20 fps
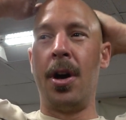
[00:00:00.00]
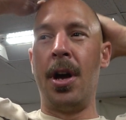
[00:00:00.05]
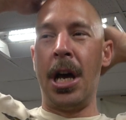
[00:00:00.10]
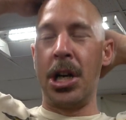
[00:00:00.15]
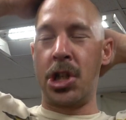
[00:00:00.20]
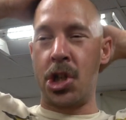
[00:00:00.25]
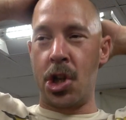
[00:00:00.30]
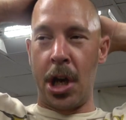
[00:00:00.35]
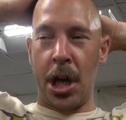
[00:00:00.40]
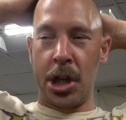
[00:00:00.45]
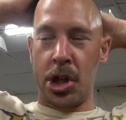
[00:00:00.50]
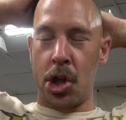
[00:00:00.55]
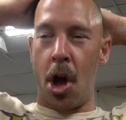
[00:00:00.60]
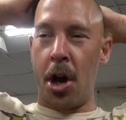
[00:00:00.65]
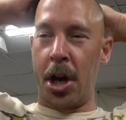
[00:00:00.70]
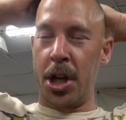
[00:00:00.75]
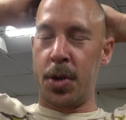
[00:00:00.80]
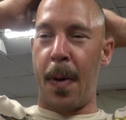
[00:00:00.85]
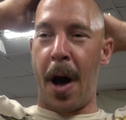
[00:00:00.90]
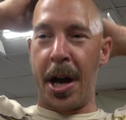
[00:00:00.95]
as, as
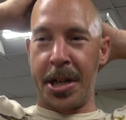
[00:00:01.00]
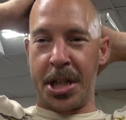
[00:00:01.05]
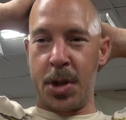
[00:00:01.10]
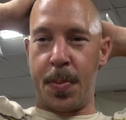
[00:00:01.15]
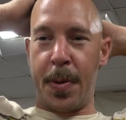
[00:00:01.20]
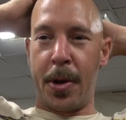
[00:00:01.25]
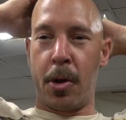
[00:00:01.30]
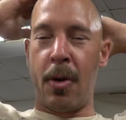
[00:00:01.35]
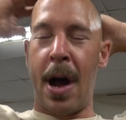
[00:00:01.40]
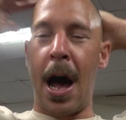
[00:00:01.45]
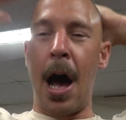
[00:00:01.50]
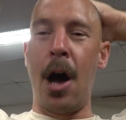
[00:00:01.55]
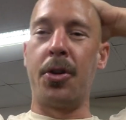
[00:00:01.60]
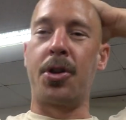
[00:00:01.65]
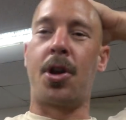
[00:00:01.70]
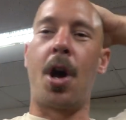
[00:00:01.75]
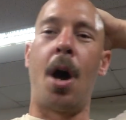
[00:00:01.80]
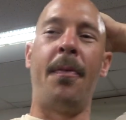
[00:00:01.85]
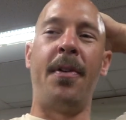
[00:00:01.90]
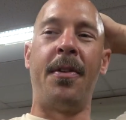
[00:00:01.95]
long as boxing's been around,
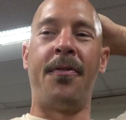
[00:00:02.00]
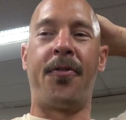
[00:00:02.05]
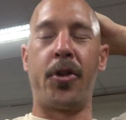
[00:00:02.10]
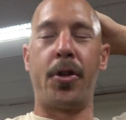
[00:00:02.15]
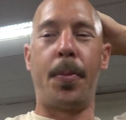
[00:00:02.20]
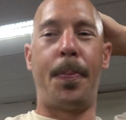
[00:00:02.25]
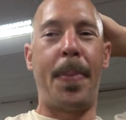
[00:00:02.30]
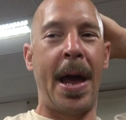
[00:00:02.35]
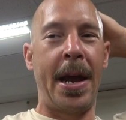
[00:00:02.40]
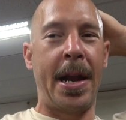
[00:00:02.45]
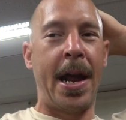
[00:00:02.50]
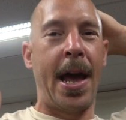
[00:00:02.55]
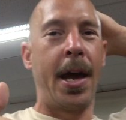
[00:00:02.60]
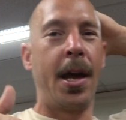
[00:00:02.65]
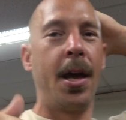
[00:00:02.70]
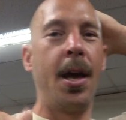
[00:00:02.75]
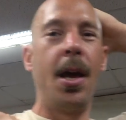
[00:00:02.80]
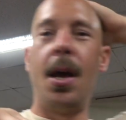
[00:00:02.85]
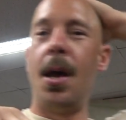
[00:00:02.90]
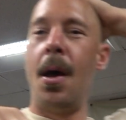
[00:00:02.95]
come in for the payday.